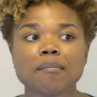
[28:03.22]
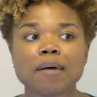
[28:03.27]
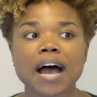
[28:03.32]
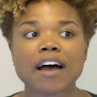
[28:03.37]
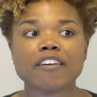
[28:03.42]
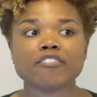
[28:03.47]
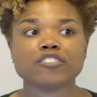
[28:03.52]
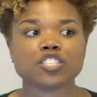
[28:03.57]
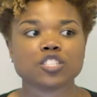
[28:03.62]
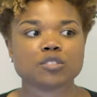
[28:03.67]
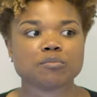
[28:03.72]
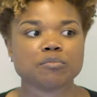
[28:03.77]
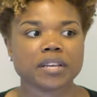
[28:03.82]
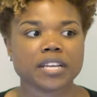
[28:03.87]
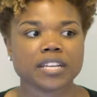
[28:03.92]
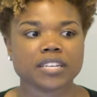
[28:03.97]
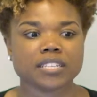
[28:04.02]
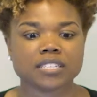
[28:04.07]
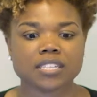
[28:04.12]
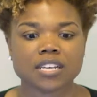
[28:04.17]
I've just
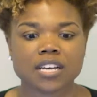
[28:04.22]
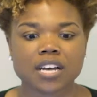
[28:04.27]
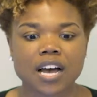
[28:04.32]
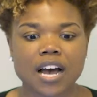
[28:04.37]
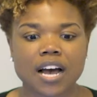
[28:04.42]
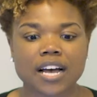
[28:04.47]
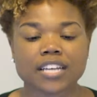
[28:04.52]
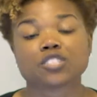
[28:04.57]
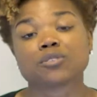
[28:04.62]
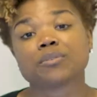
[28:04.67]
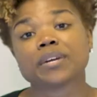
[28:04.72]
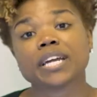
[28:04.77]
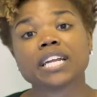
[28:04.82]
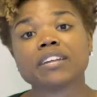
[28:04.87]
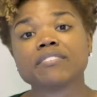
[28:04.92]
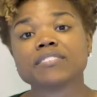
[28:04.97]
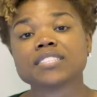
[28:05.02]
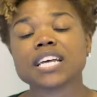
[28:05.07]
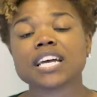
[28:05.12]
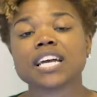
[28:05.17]
been as
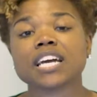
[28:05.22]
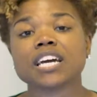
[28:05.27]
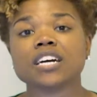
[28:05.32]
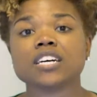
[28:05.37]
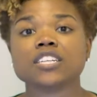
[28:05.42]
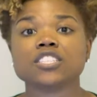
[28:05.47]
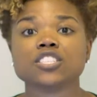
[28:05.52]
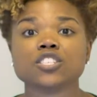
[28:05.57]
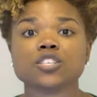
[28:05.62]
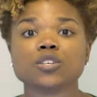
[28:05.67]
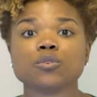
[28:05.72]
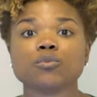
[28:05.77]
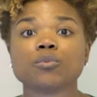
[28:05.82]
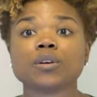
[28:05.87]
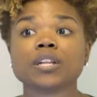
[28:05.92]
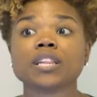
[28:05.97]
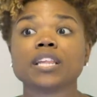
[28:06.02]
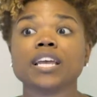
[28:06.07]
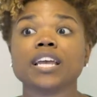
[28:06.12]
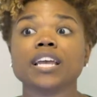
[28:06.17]
creative as I could to
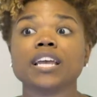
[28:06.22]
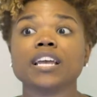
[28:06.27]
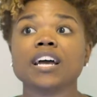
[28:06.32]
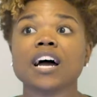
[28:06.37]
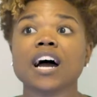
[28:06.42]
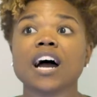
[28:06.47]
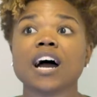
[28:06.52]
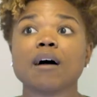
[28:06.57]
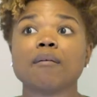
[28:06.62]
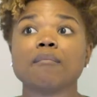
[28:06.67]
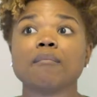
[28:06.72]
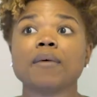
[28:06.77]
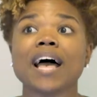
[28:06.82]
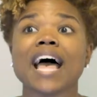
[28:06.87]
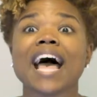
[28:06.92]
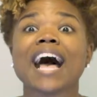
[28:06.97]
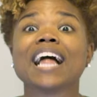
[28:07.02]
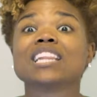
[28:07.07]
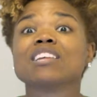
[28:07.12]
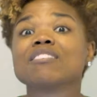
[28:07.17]
really
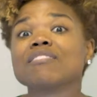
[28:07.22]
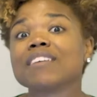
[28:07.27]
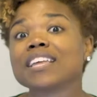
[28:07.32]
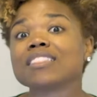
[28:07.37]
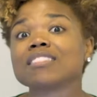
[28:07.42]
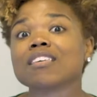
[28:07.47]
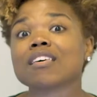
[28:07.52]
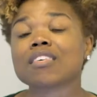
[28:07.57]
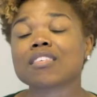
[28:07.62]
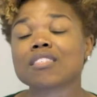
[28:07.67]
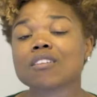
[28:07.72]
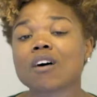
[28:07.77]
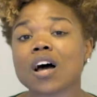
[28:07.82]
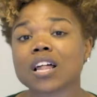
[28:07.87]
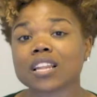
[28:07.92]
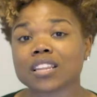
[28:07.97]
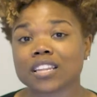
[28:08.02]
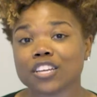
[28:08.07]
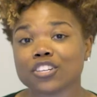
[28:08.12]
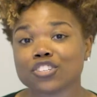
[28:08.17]
elevate the
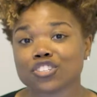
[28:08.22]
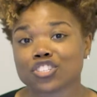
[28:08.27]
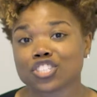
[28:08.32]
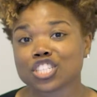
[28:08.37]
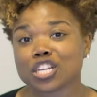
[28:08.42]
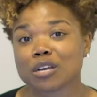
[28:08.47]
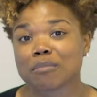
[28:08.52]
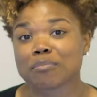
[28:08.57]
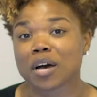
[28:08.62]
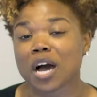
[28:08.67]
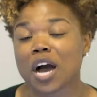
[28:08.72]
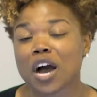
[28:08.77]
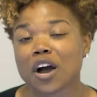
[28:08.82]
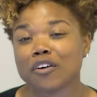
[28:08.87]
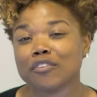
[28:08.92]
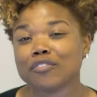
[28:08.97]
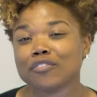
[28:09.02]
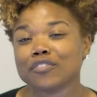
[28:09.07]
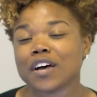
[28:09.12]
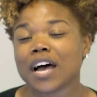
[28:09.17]
thought leadership
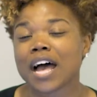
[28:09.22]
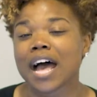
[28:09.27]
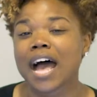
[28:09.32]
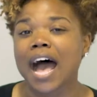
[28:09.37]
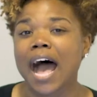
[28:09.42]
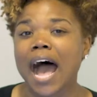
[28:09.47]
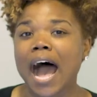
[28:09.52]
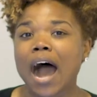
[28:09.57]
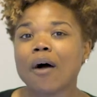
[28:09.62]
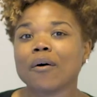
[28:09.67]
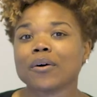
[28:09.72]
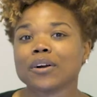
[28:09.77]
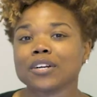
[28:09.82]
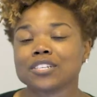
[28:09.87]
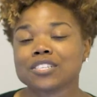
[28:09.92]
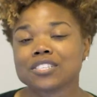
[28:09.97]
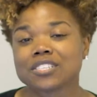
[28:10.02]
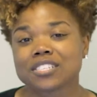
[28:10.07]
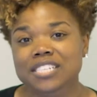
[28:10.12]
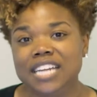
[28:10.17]
of our
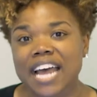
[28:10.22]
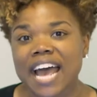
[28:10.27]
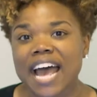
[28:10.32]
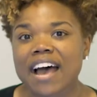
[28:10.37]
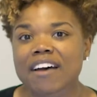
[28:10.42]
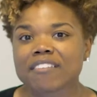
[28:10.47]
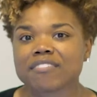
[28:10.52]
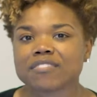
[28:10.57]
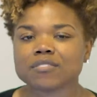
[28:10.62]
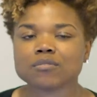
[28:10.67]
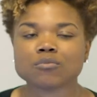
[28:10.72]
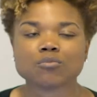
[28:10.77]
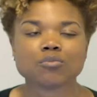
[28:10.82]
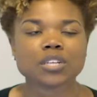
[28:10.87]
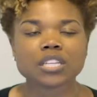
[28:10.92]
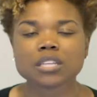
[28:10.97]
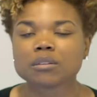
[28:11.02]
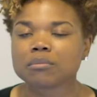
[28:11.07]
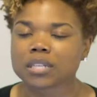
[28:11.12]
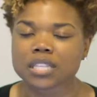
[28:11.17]
staff,
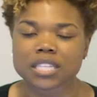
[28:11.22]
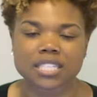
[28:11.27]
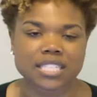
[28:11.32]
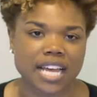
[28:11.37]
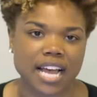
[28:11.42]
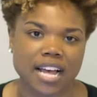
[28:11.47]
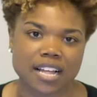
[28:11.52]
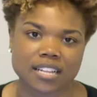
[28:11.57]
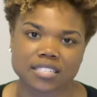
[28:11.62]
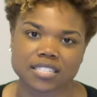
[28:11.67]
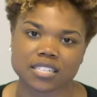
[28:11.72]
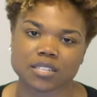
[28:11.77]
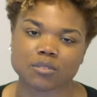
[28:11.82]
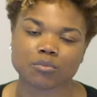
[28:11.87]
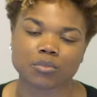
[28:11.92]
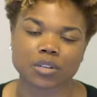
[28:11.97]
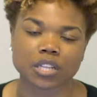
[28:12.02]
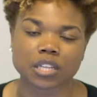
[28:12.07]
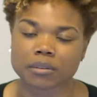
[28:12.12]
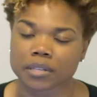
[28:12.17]
really, really talented,
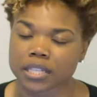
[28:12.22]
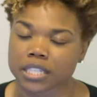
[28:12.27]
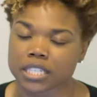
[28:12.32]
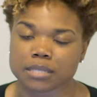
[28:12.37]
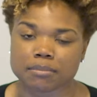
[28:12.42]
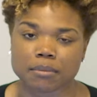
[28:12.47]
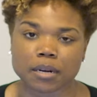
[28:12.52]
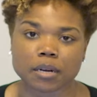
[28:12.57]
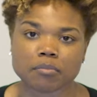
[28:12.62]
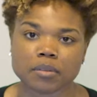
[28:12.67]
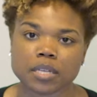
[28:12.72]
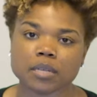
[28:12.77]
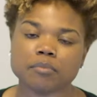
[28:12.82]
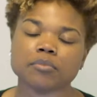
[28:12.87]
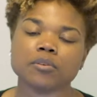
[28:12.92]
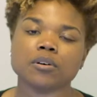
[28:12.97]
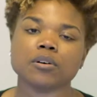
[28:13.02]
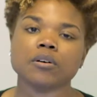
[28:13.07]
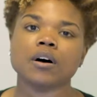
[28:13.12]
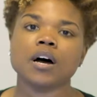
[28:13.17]
really, really smart
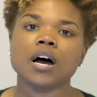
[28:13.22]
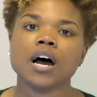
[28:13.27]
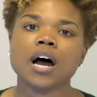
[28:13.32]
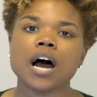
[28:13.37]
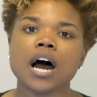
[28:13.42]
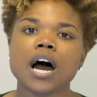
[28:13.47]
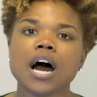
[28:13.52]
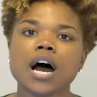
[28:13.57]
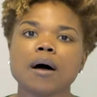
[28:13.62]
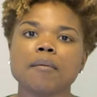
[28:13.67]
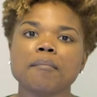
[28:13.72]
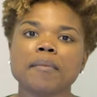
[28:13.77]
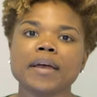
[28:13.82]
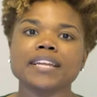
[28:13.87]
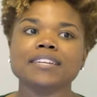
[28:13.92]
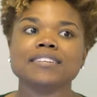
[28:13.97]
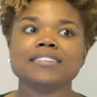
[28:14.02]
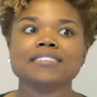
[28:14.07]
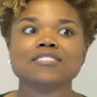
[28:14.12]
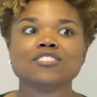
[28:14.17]
people.
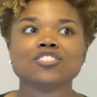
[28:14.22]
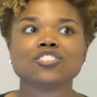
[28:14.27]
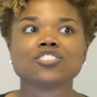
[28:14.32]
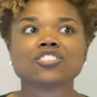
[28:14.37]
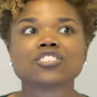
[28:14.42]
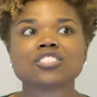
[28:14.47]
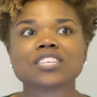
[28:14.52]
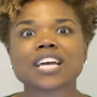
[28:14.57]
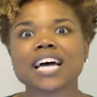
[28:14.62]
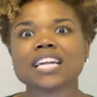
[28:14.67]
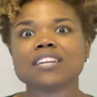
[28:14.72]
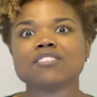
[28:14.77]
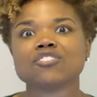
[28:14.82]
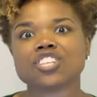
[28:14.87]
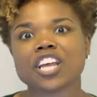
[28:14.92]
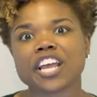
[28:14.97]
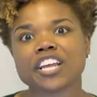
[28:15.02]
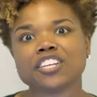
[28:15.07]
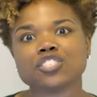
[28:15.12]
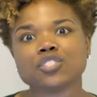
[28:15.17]
And just to kind of
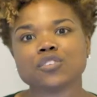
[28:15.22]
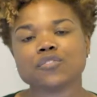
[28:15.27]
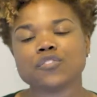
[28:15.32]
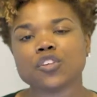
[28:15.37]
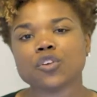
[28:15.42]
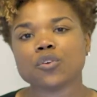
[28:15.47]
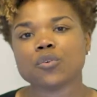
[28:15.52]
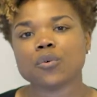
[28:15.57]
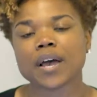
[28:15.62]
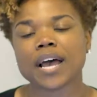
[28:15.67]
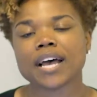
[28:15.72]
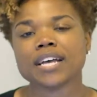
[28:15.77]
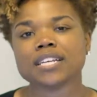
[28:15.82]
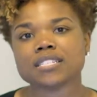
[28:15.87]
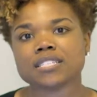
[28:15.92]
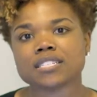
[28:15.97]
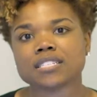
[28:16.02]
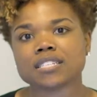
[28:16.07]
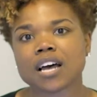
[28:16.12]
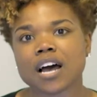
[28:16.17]
change the view
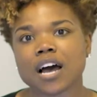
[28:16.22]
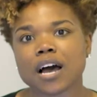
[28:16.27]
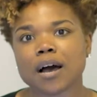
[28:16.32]
as,